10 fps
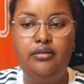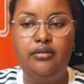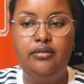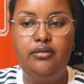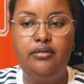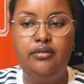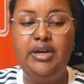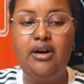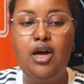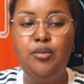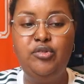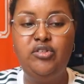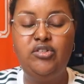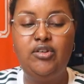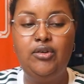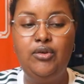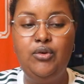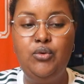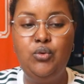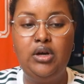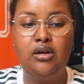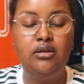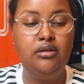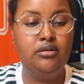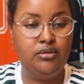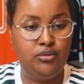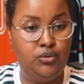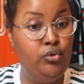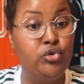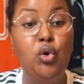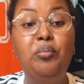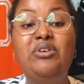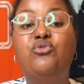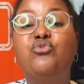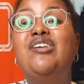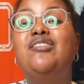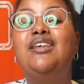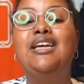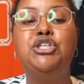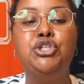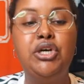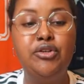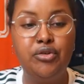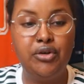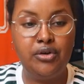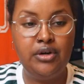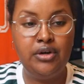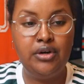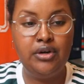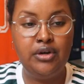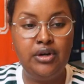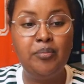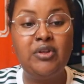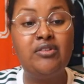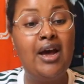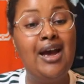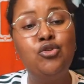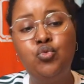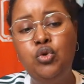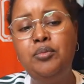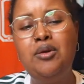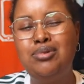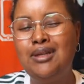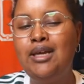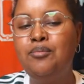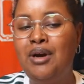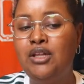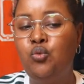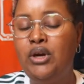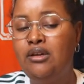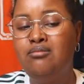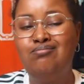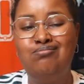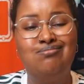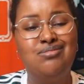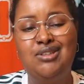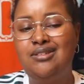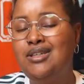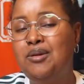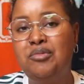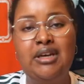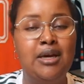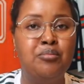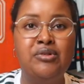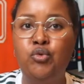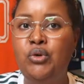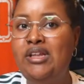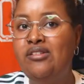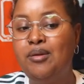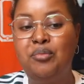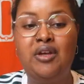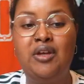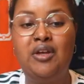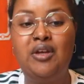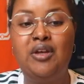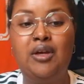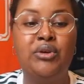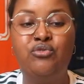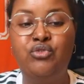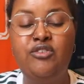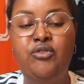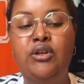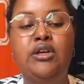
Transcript: So when it comes to who's going to be facing each other, the ties will be played, by the way, sometime between September 25th.